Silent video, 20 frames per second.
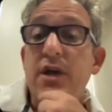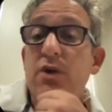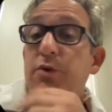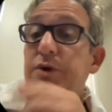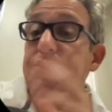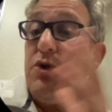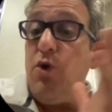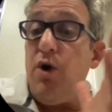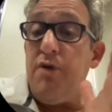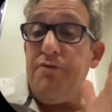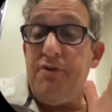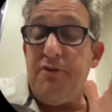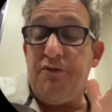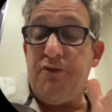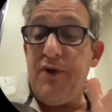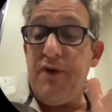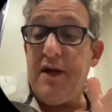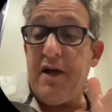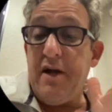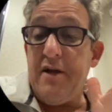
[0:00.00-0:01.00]
We do offer
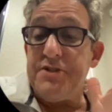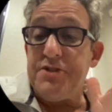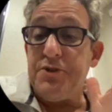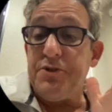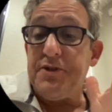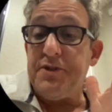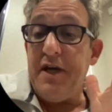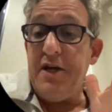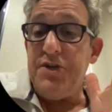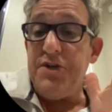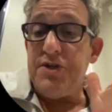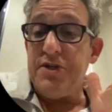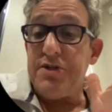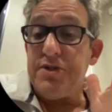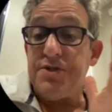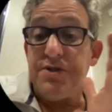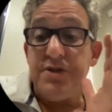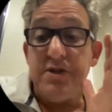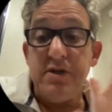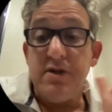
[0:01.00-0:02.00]
free
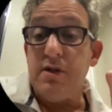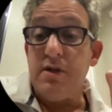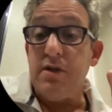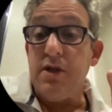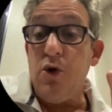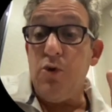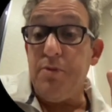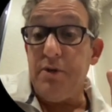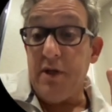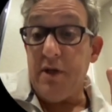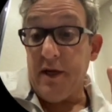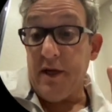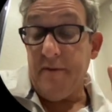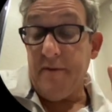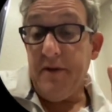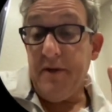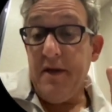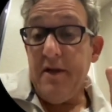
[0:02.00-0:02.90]
consultations globally.